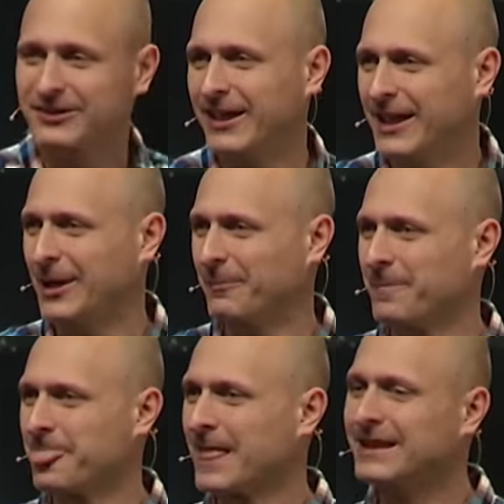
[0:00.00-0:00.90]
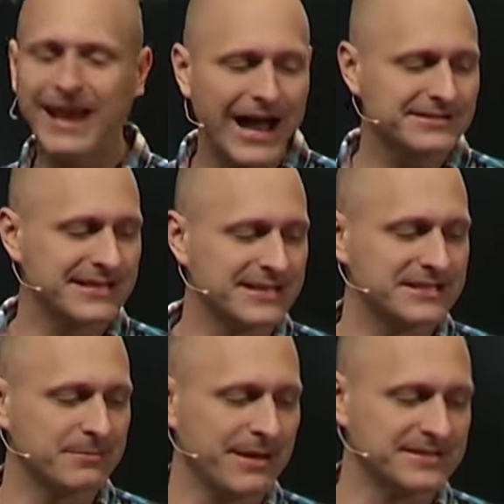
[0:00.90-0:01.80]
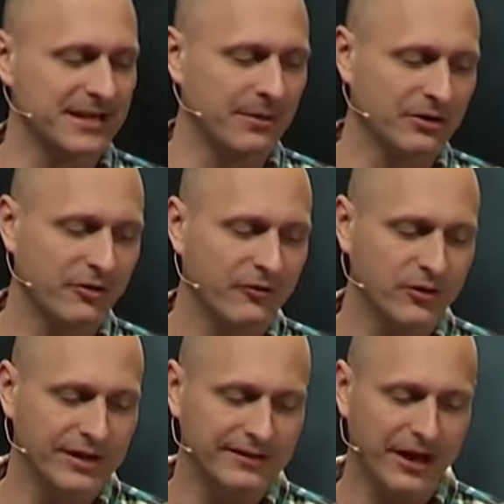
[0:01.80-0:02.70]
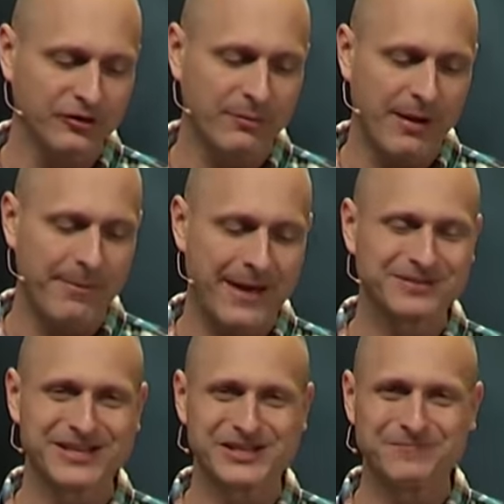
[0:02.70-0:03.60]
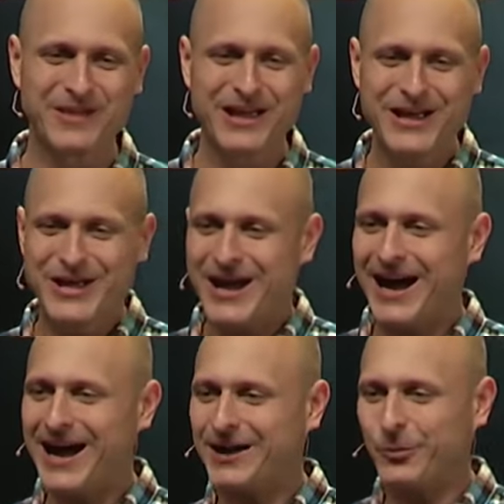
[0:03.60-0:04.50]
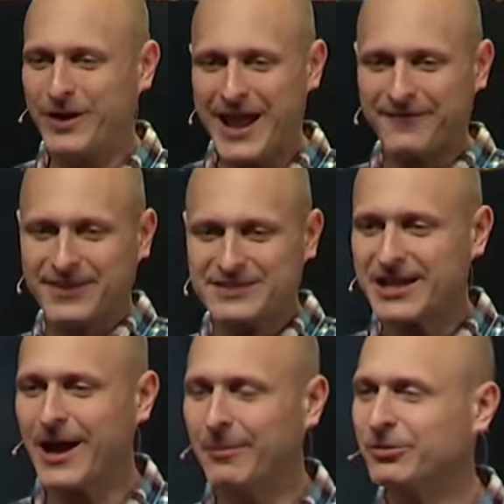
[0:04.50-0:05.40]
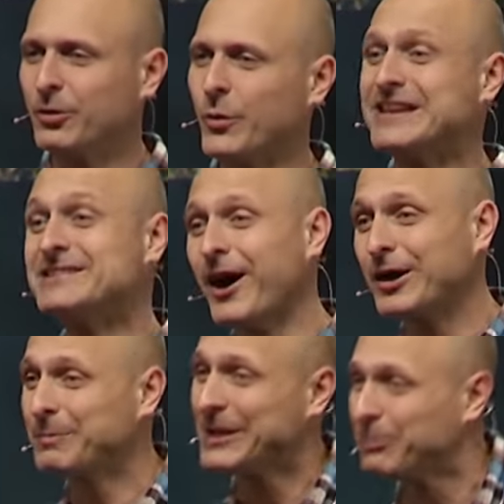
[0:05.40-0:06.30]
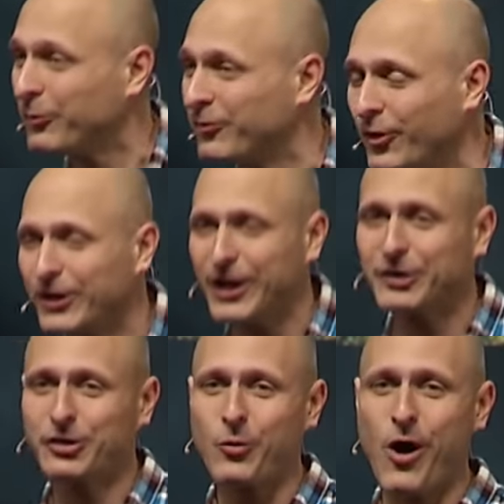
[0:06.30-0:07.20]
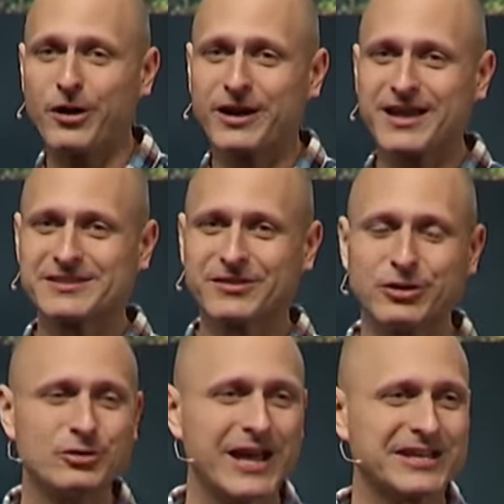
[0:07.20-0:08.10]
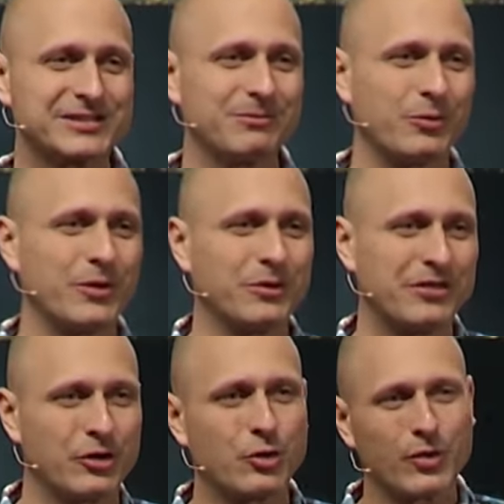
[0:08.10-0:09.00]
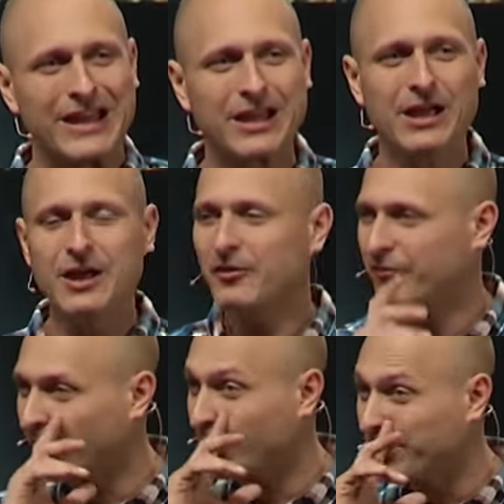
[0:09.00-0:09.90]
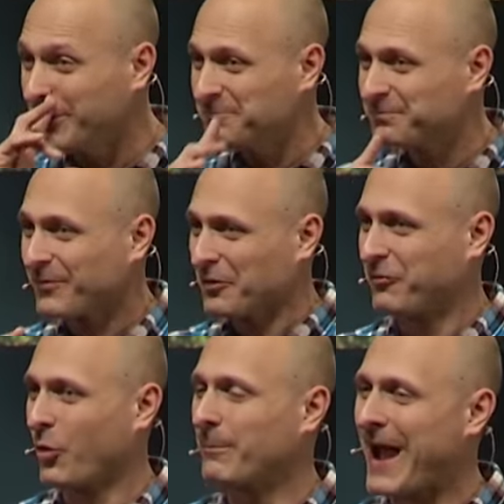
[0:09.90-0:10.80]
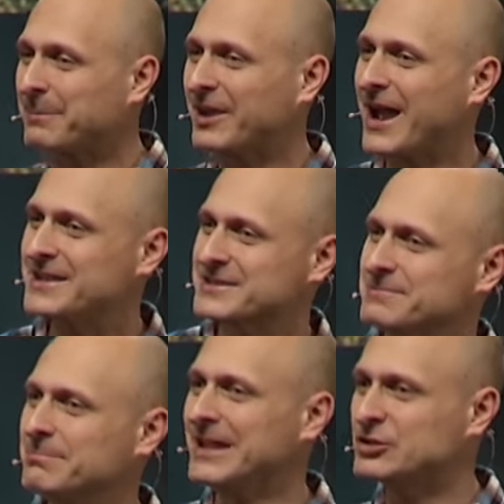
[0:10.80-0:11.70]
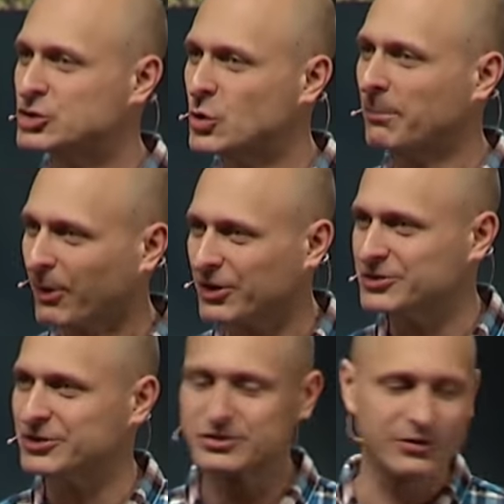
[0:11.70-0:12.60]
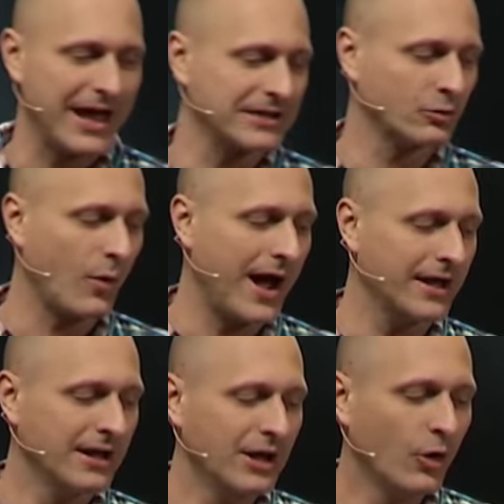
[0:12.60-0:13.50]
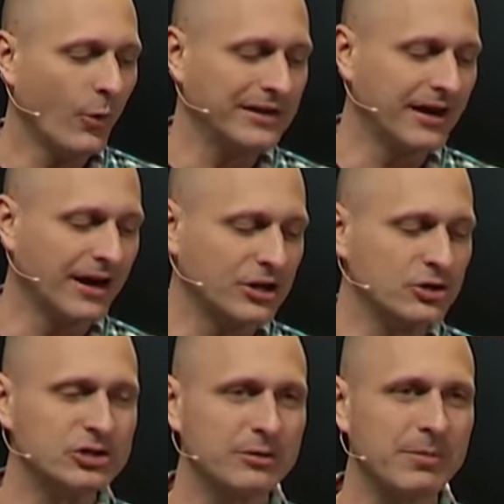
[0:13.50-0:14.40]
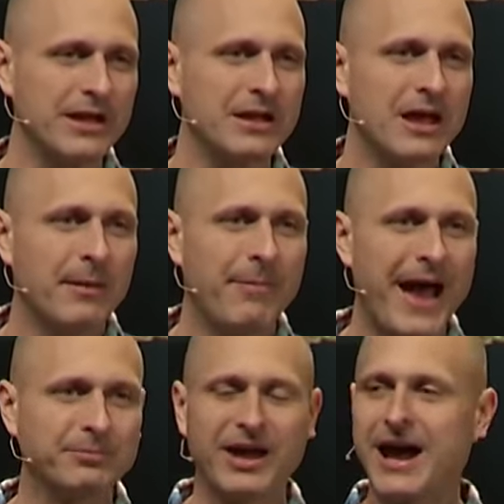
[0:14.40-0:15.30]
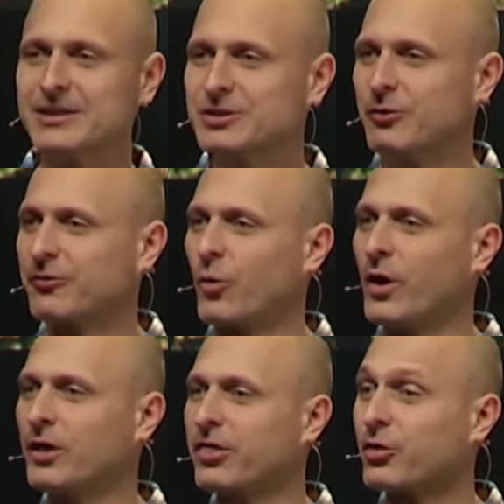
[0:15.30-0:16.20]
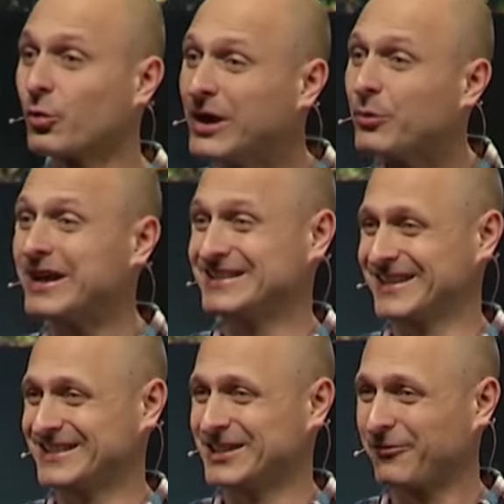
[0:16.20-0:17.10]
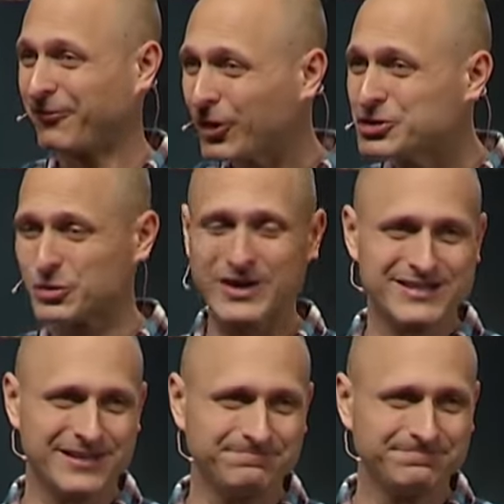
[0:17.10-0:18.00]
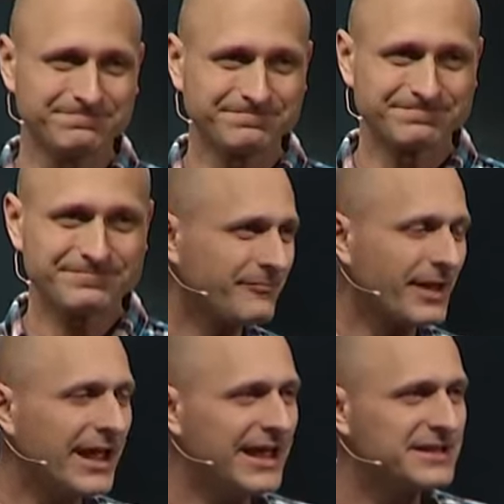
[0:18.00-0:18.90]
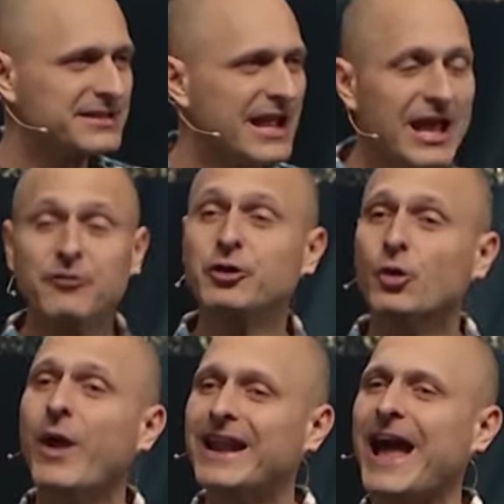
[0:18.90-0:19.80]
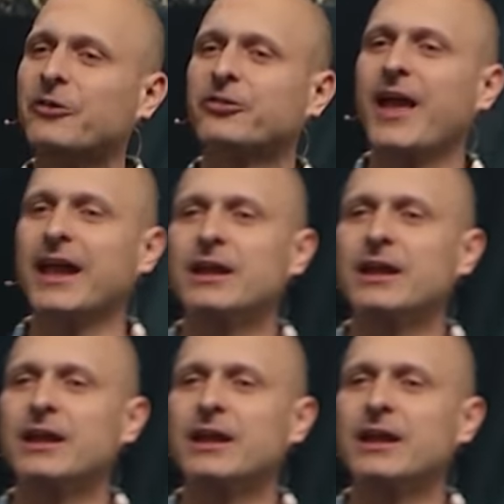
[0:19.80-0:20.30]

to him, not to dismiss him. Here's a few details about baptism. Uh, we have these tubs, and we dunk people fully under the water because in the New Testament, we read the Greek verb for baptized means to immerse, and so that's why we dunk. You should be baptized, though, for one of three reasons. The first reason is if you're right now saying,